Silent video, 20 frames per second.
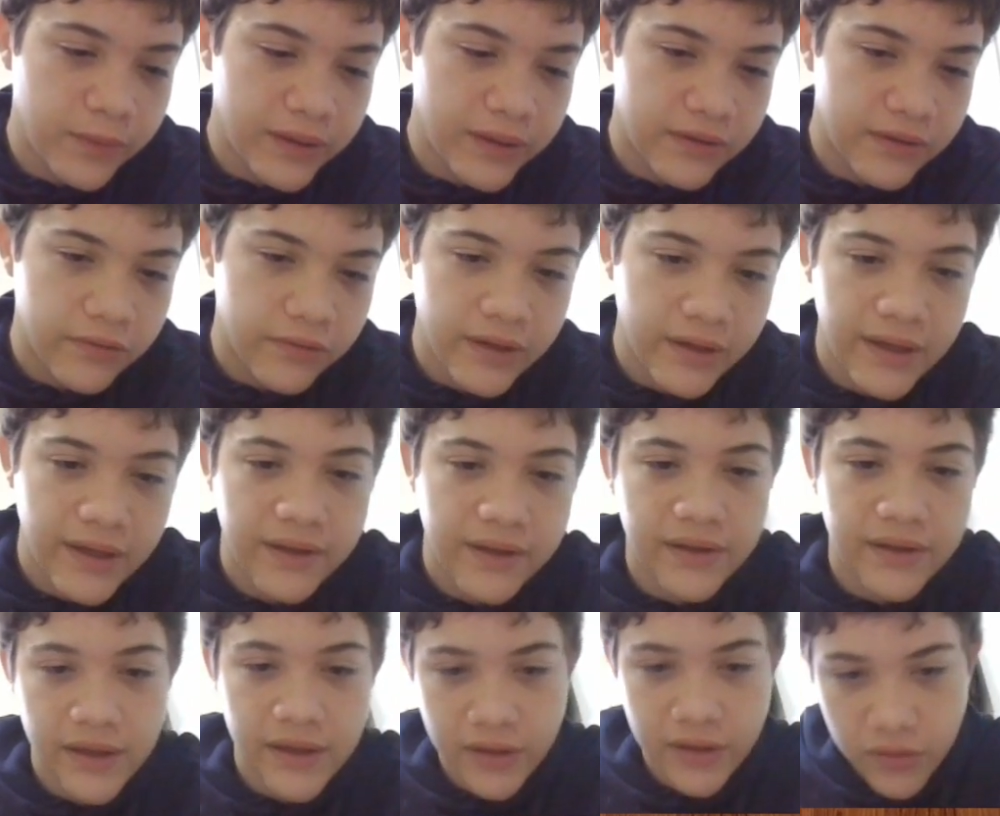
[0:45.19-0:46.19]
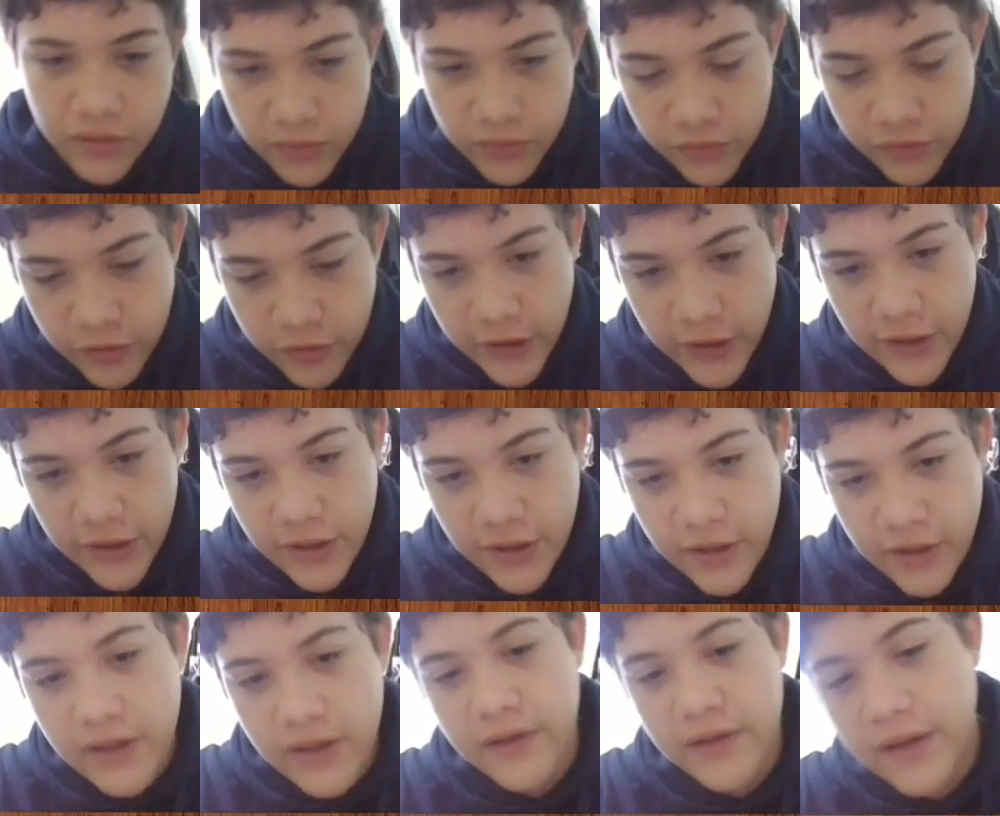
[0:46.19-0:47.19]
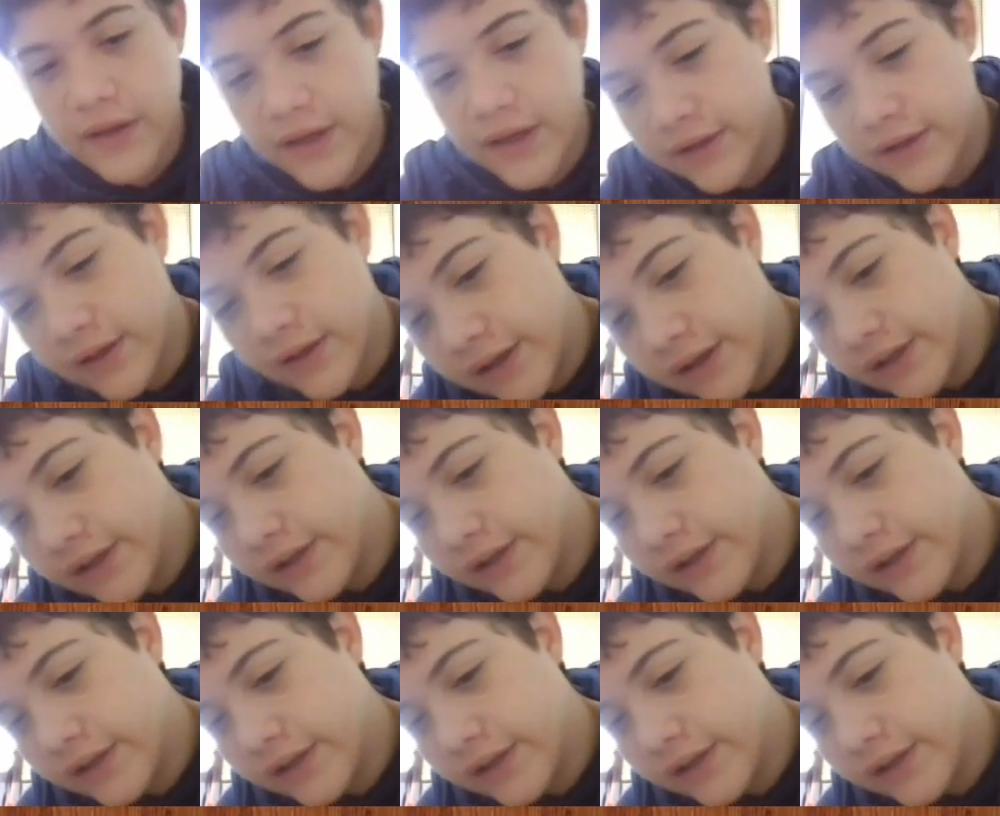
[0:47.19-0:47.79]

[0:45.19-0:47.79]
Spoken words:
B3 and then goes to here and then